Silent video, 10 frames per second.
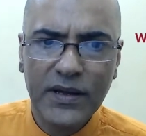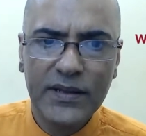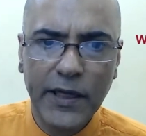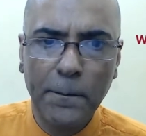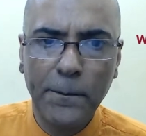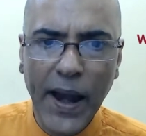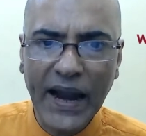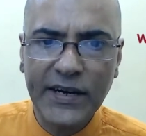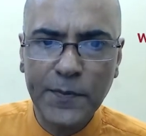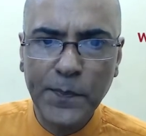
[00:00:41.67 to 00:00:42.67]
The
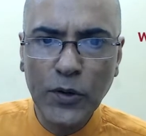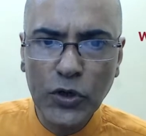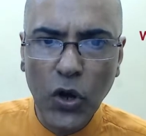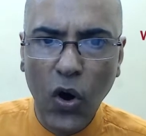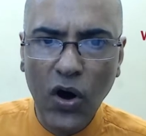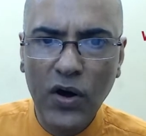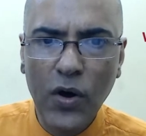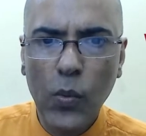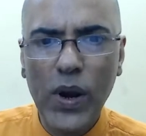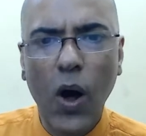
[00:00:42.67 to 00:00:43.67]
planet
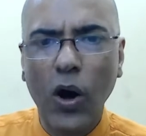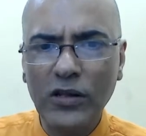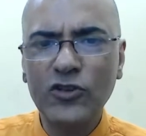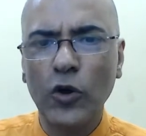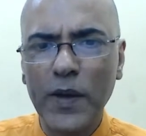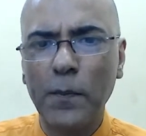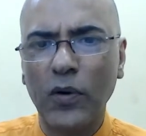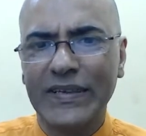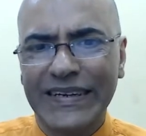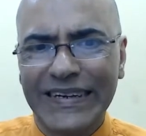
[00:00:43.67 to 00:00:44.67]
Pluto will also be
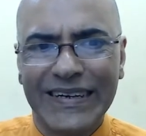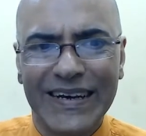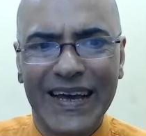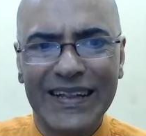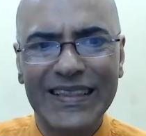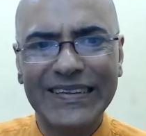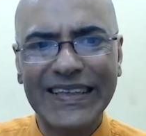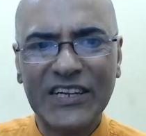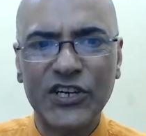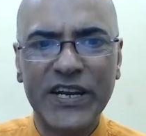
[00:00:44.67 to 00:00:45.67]
posited in the
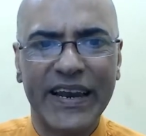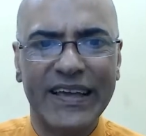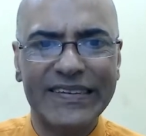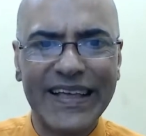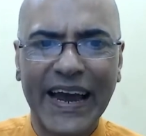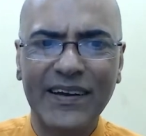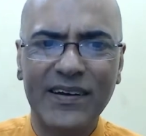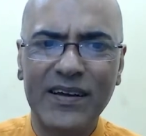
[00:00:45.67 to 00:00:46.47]
Sagittarius sign.